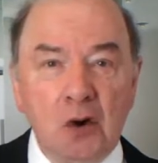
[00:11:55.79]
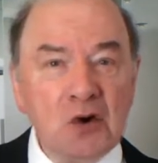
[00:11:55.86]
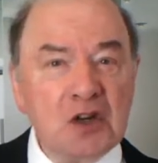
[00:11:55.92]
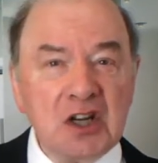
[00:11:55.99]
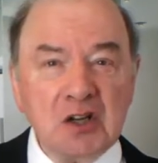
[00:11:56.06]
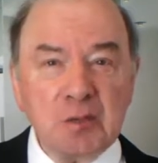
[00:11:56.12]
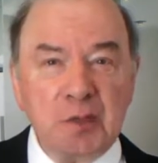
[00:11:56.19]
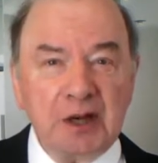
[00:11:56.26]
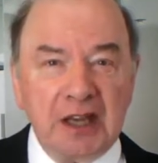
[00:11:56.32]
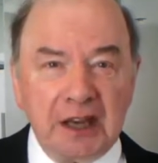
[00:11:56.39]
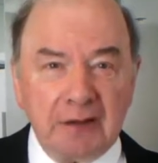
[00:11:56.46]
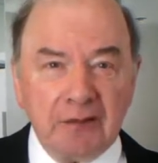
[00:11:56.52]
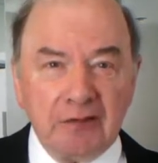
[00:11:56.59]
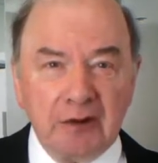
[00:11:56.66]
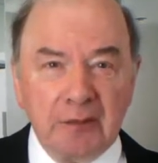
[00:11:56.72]
or
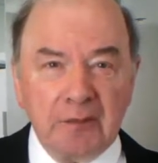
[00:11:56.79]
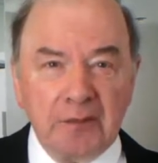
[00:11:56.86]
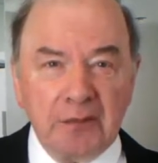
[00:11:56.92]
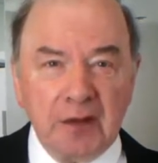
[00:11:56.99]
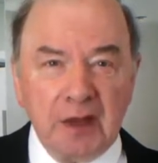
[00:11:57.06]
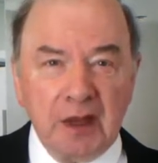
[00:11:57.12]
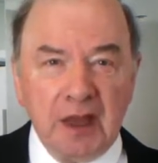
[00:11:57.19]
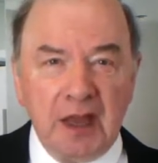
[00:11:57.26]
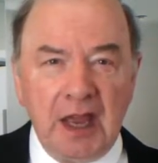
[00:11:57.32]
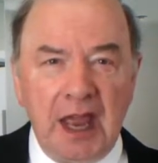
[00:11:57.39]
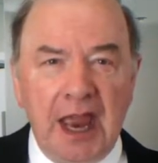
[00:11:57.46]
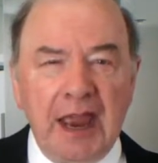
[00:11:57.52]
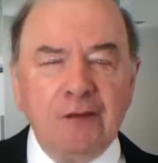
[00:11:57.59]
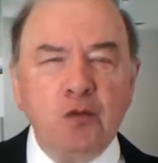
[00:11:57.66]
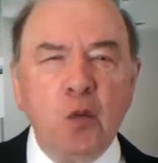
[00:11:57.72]
disbelief.
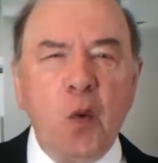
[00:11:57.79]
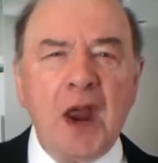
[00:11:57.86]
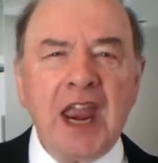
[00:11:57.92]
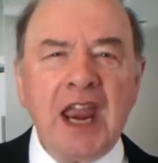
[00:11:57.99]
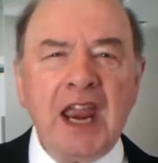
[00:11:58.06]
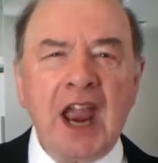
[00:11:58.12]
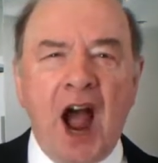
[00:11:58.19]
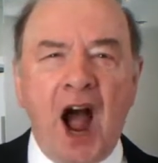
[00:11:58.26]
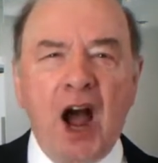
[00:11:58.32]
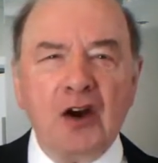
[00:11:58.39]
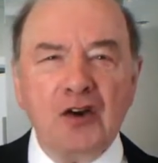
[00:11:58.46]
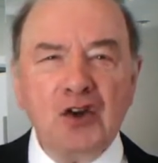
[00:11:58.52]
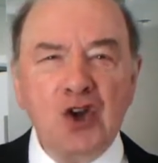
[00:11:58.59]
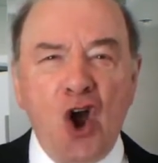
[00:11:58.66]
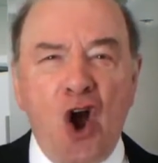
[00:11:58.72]
If we
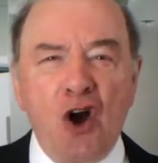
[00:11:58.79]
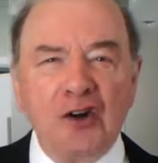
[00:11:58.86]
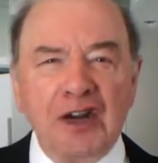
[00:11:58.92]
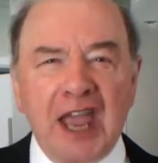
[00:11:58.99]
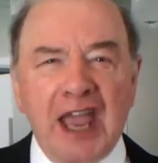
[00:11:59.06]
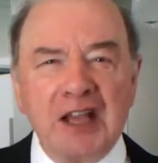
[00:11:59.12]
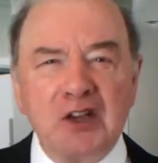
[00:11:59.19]
are not